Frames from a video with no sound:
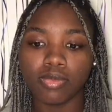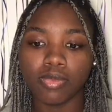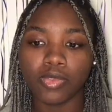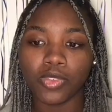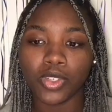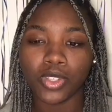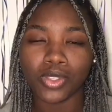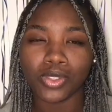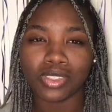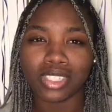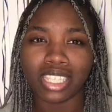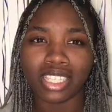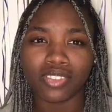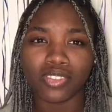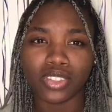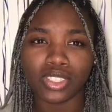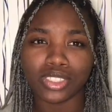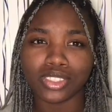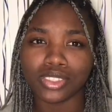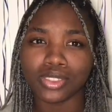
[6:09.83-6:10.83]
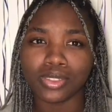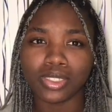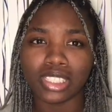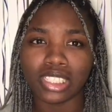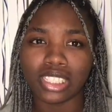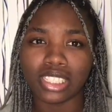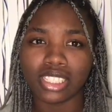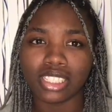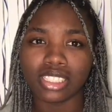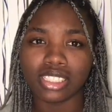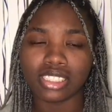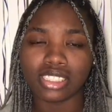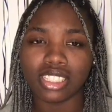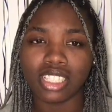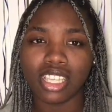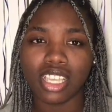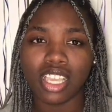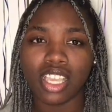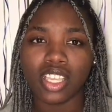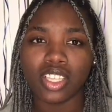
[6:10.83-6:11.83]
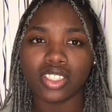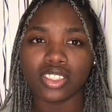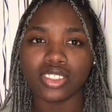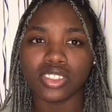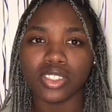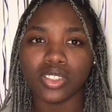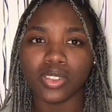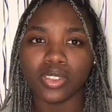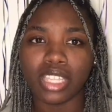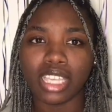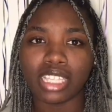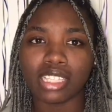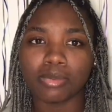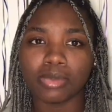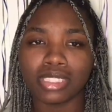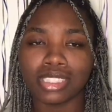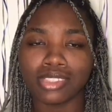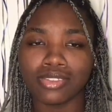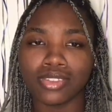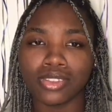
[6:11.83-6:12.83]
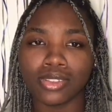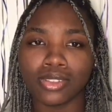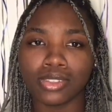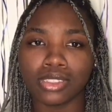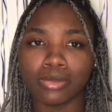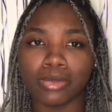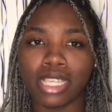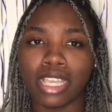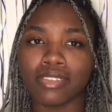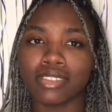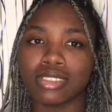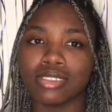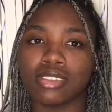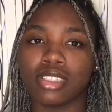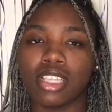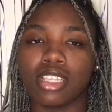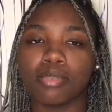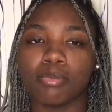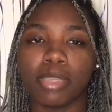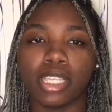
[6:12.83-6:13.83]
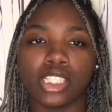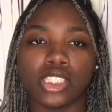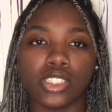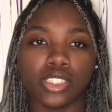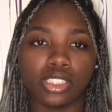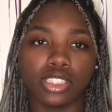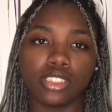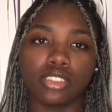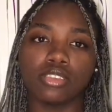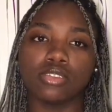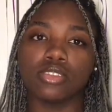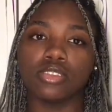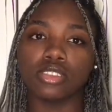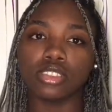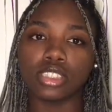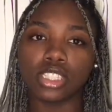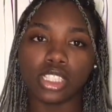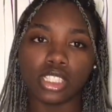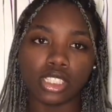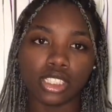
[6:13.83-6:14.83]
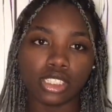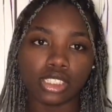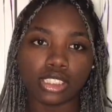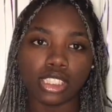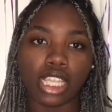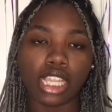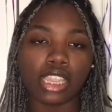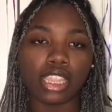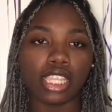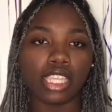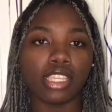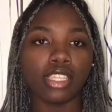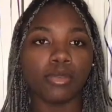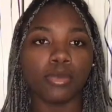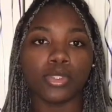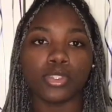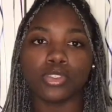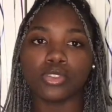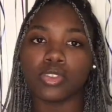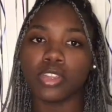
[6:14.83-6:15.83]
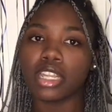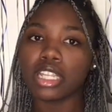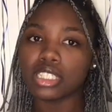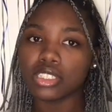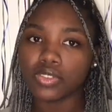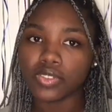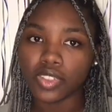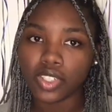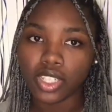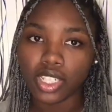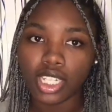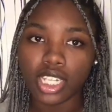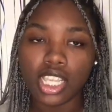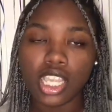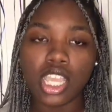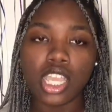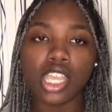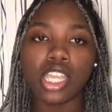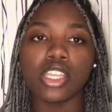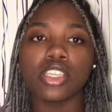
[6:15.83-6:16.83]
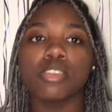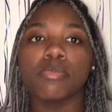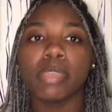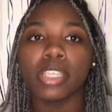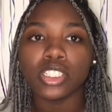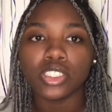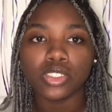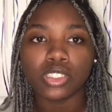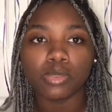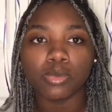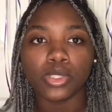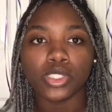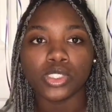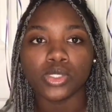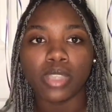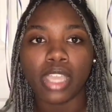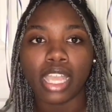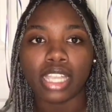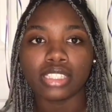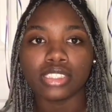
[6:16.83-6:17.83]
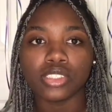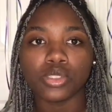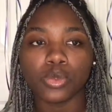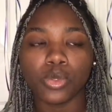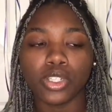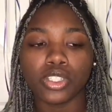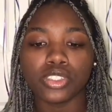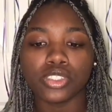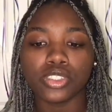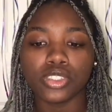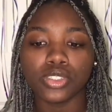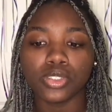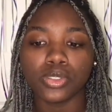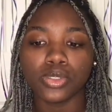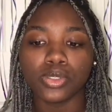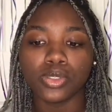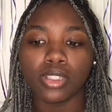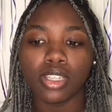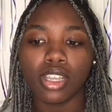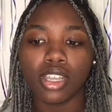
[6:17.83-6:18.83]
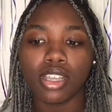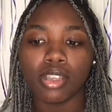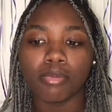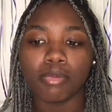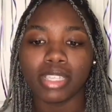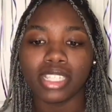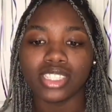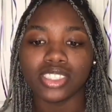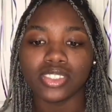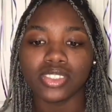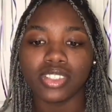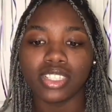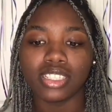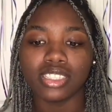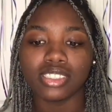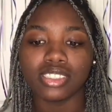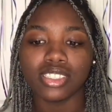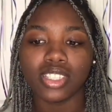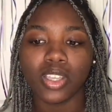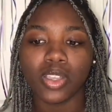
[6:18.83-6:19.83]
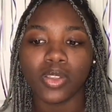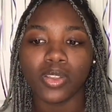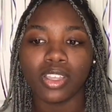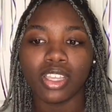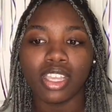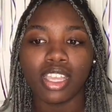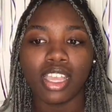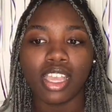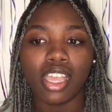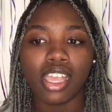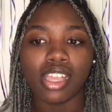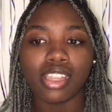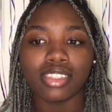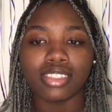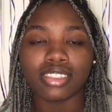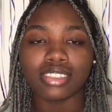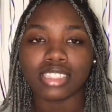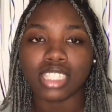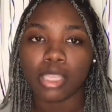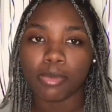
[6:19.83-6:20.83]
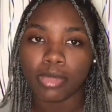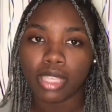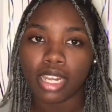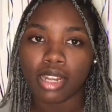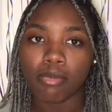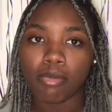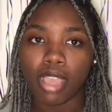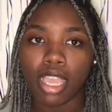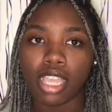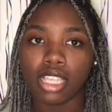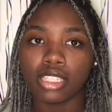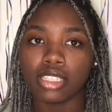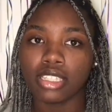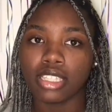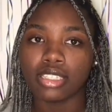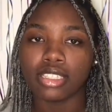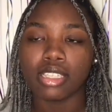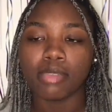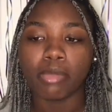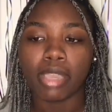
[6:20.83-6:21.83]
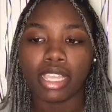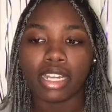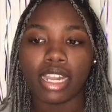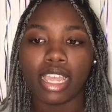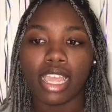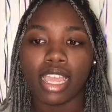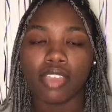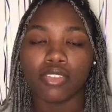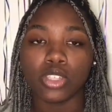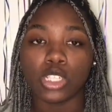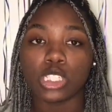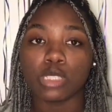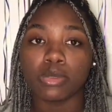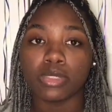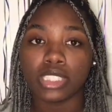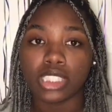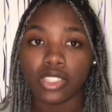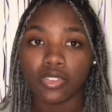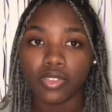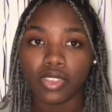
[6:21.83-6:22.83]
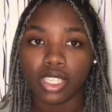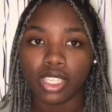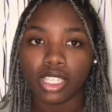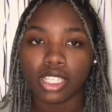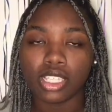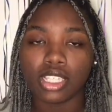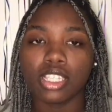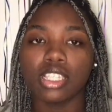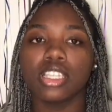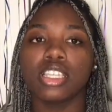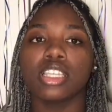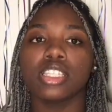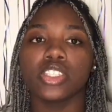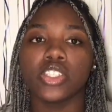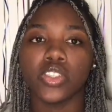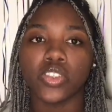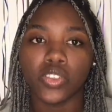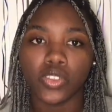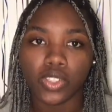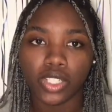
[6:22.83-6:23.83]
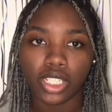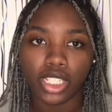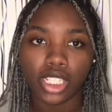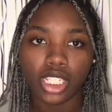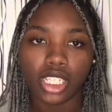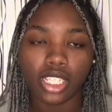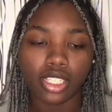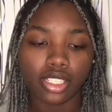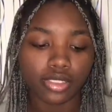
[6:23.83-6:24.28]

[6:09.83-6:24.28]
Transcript: for those like first 2 years. So that could be difficult. You might have to like major in general studies, and then when you transfer, you major in what you actually want to major in. So just keep that in mind, that they might not have your specific degree.